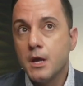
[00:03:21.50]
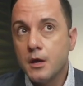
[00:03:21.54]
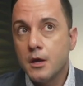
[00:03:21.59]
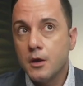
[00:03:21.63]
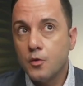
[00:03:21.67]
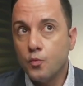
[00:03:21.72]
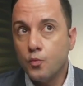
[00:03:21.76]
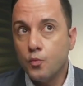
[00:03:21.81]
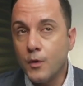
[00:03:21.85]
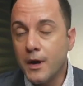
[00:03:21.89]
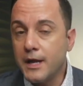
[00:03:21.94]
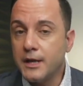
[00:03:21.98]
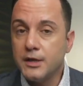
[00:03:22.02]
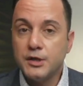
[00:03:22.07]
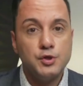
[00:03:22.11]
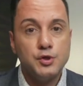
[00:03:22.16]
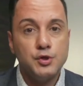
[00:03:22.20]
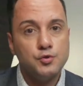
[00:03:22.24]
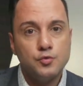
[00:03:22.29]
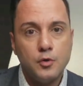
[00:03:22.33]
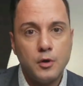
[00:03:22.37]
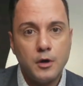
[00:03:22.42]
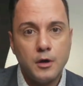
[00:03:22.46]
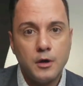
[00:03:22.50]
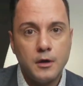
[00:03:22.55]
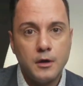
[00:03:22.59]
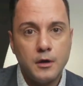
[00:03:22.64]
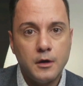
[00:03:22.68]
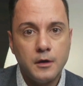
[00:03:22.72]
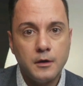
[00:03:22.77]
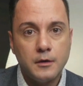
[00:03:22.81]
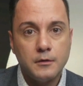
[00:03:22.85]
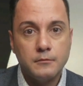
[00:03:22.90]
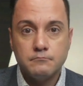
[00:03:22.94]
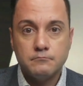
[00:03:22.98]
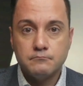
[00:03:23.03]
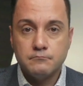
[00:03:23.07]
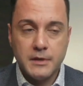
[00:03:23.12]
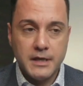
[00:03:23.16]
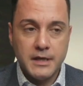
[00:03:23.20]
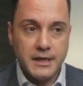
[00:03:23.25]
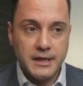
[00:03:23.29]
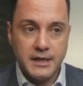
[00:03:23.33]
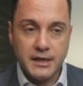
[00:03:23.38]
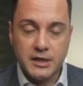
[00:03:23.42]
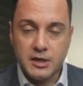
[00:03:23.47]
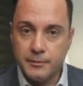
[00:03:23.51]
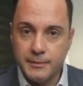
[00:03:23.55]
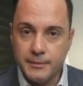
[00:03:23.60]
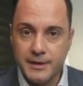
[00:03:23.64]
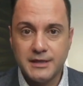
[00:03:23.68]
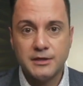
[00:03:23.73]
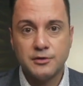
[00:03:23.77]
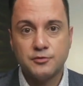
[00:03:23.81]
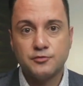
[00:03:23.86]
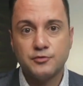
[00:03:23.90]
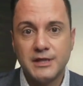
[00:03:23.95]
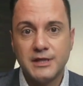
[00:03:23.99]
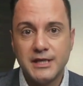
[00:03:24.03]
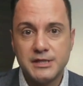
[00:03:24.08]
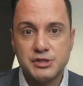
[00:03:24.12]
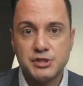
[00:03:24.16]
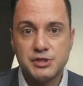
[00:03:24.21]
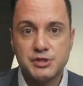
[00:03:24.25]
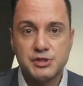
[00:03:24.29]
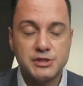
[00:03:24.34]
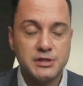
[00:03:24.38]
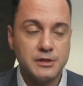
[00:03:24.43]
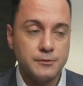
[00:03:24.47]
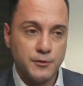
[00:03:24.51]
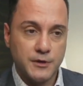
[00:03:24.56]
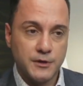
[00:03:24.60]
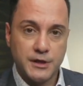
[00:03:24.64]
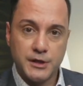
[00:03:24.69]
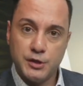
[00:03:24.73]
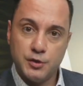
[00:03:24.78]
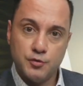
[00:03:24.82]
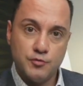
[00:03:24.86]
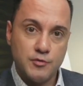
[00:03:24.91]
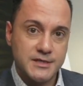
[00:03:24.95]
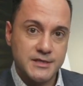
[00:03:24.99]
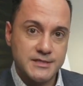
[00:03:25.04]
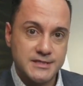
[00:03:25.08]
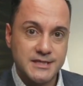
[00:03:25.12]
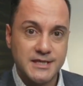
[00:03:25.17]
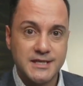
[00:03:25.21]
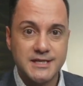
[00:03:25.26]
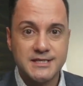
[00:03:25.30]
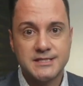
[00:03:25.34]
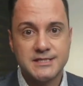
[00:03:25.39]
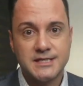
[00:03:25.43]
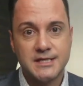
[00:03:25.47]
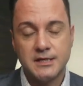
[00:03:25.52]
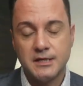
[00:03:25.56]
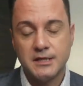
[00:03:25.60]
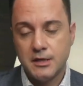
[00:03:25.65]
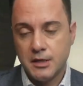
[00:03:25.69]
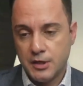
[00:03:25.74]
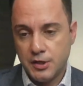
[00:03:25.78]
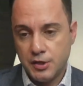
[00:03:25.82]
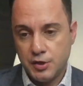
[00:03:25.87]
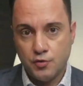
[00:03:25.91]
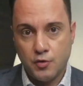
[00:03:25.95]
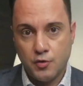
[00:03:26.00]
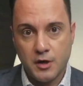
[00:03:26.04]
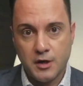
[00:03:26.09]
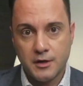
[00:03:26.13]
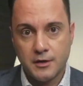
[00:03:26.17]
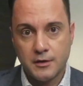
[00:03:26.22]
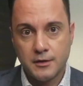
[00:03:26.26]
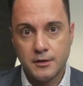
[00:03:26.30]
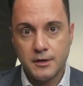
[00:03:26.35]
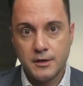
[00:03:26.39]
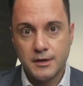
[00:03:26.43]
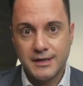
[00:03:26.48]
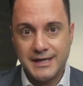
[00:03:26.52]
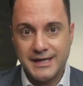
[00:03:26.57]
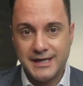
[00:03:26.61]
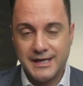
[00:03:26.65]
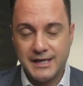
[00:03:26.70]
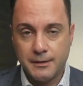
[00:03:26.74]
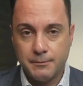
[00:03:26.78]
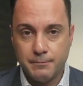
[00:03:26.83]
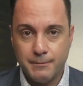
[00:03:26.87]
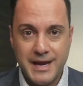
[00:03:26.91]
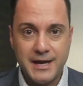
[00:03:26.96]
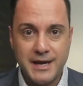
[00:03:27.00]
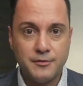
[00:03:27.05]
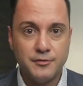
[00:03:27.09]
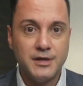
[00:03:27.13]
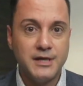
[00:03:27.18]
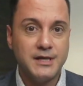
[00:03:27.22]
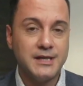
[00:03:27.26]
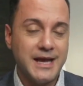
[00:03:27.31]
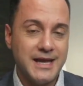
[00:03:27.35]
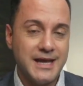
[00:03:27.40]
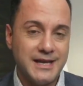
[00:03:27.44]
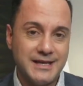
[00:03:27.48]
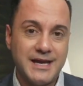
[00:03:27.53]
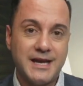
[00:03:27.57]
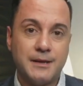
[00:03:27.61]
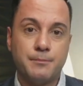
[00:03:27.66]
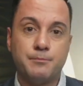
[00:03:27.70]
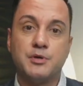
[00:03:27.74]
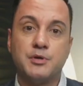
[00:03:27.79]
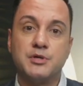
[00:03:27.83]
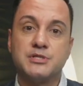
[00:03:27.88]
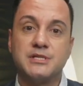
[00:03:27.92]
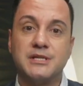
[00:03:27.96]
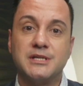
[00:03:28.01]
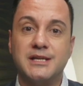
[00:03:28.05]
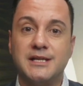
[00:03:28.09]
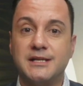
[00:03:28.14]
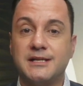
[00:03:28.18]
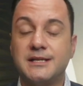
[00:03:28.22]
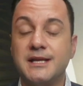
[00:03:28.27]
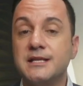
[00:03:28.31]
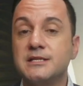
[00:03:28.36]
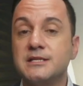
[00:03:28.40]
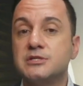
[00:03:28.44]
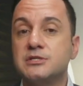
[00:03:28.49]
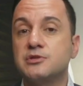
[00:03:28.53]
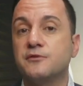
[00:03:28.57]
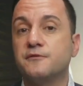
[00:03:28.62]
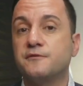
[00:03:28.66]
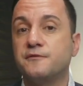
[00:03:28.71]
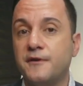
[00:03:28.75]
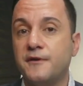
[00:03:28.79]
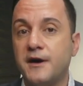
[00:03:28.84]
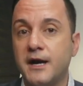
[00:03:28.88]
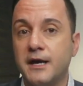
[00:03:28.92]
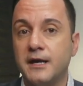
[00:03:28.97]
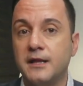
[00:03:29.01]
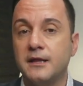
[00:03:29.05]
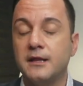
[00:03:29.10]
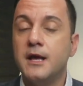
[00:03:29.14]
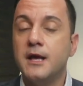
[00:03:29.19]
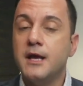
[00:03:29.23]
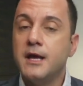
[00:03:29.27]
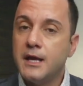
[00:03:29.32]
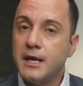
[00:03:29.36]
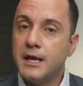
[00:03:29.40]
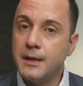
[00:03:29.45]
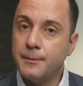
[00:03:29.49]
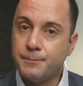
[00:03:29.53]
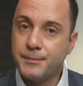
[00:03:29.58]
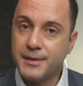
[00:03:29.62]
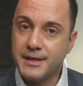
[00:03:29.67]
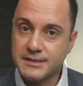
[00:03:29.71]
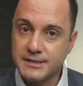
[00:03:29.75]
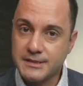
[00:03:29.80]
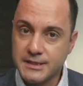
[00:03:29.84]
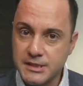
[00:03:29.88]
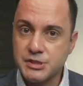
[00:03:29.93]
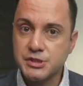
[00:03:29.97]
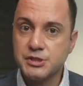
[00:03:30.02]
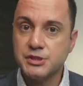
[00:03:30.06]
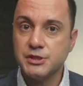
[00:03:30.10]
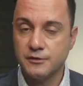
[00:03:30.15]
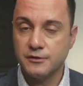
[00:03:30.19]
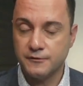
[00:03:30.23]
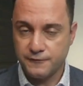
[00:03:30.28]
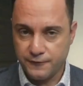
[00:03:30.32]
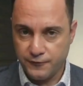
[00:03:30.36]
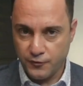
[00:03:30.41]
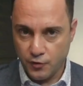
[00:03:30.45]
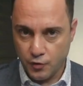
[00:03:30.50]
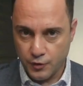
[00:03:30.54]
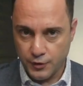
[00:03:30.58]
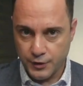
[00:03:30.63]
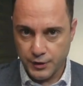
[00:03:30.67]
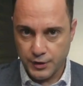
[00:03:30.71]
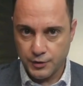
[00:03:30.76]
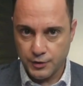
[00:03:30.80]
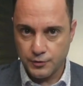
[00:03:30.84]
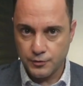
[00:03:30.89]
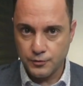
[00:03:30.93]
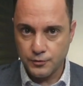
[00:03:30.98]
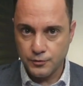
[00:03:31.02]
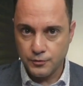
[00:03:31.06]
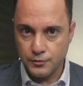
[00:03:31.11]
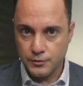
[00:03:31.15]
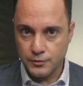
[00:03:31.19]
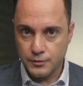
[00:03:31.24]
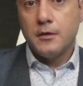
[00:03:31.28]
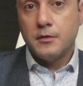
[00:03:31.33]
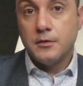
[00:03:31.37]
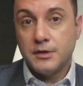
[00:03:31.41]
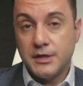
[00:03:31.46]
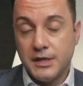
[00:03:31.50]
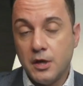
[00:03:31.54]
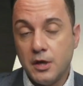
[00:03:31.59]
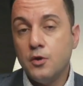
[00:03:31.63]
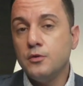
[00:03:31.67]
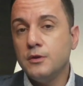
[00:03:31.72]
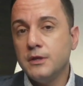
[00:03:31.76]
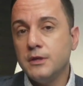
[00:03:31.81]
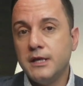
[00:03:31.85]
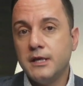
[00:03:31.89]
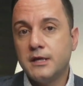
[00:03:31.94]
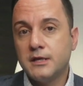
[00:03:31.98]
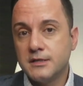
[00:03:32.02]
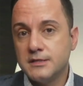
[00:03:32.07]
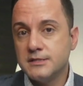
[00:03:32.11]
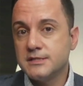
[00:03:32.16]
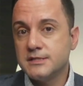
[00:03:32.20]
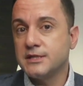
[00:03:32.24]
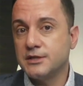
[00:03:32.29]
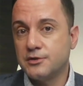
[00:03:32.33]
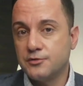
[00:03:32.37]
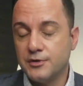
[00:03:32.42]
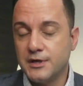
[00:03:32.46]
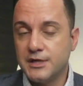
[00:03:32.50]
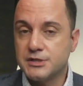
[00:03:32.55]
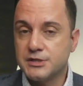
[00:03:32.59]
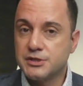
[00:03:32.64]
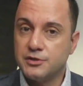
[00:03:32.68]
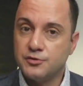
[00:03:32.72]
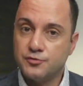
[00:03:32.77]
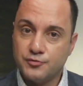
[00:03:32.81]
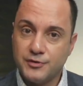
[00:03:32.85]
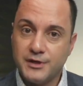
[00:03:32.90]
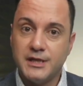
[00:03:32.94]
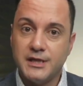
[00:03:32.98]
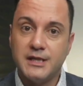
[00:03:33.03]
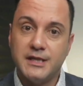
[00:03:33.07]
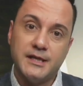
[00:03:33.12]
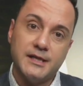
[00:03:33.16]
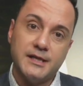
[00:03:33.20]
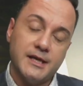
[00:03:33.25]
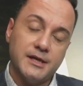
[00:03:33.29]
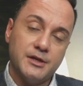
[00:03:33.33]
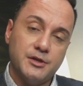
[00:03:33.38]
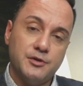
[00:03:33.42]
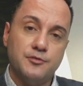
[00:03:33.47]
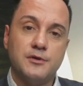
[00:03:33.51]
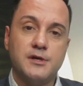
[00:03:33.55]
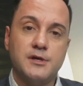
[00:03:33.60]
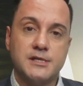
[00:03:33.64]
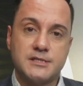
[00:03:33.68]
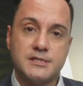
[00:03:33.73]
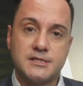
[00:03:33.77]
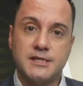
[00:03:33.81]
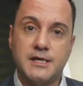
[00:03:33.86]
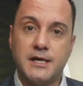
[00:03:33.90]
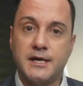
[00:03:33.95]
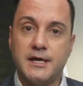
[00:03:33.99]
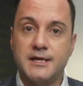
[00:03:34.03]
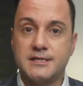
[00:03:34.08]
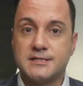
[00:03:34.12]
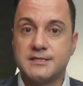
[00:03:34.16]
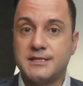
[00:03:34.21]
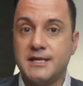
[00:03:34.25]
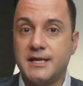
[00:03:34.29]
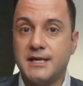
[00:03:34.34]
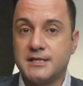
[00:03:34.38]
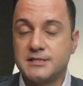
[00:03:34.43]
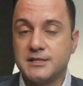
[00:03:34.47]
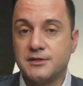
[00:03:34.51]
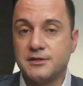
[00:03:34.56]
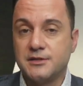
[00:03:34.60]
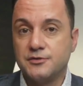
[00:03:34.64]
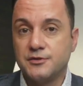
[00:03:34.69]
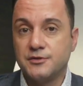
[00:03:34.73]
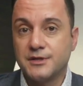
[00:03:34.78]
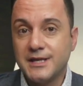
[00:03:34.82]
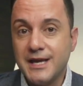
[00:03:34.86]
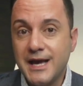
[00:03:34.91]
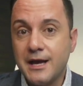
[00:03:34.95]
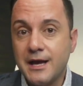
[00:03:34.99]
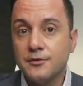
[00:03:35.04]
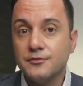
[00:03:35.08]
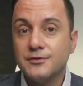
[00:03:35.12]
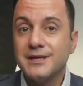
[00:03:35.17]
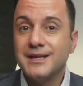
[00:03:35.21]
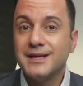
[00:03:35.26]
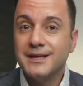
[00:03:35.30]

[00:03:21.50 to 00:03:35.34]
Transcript: when you are in a committed relationship with a US citizen, you are getting married, and that person intends to file a petition for you, the only consideration really that USCIS takes into account